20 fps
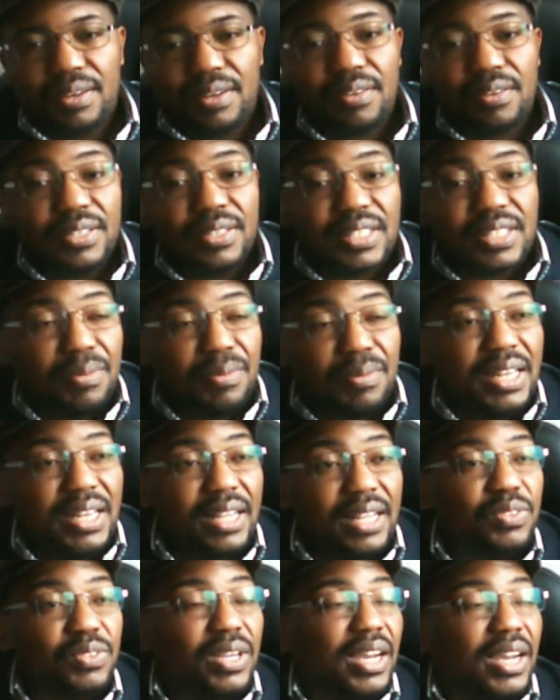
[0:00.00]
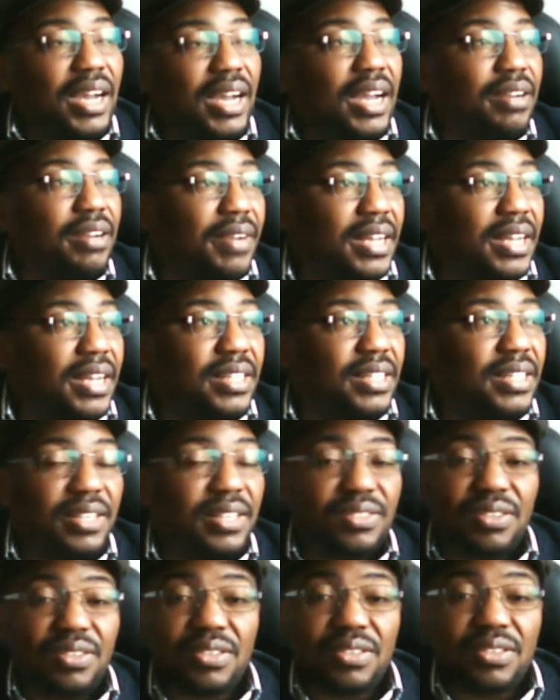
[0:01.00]
Don't tell me that your
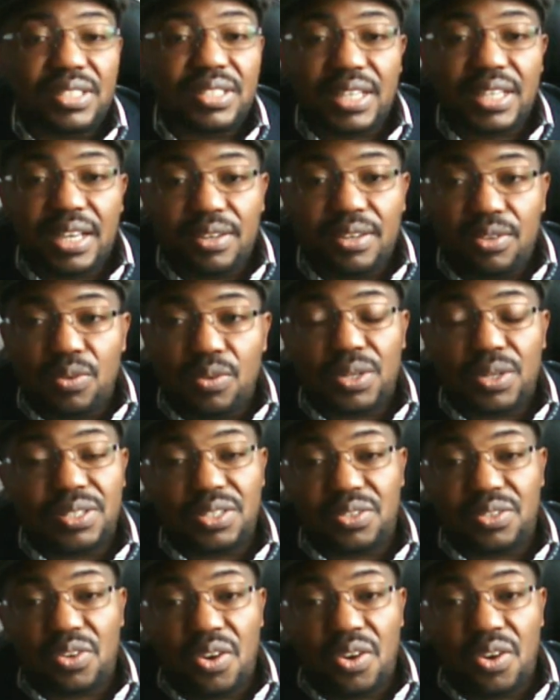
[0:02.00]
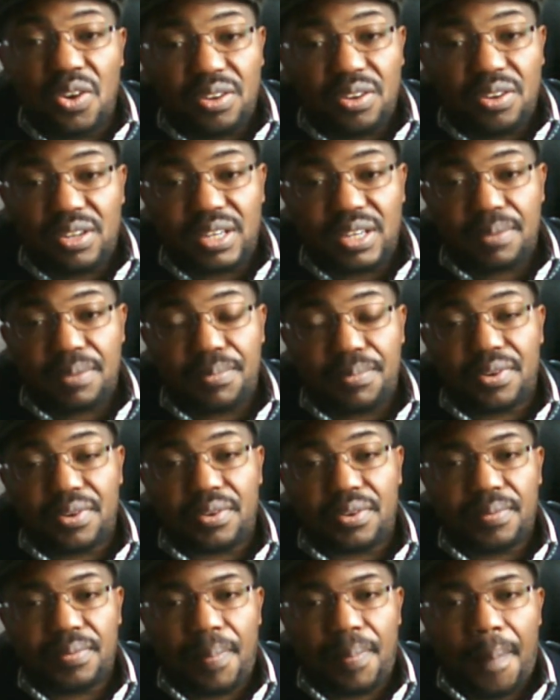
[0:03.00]
advisors doesn't tell you what is going on in
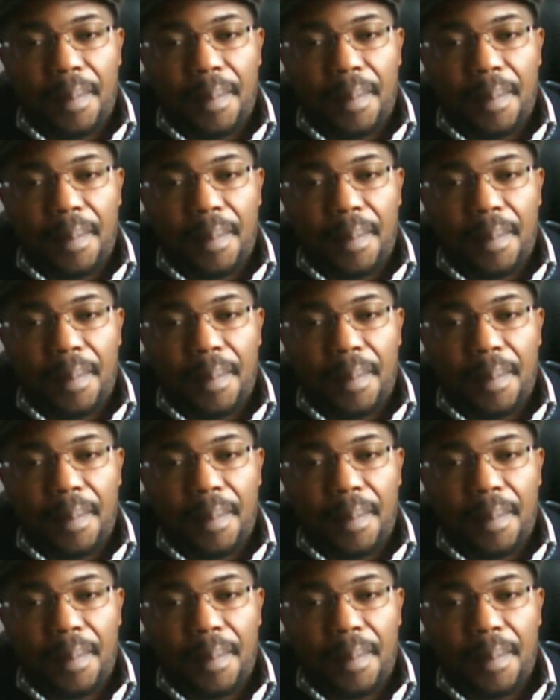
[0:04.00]
abroad.